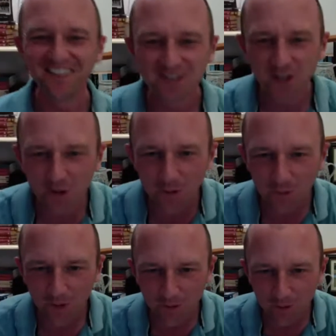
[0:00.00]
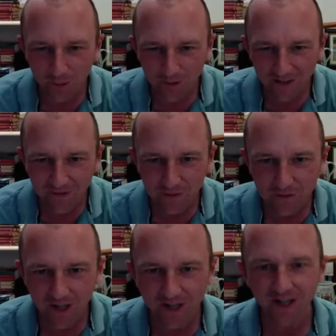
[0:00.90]
so what are we having?
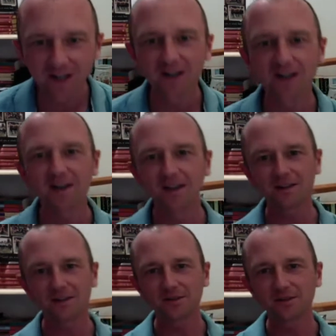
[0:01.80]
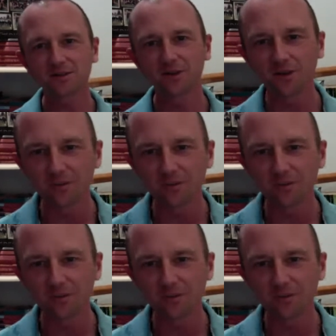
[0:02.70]
God,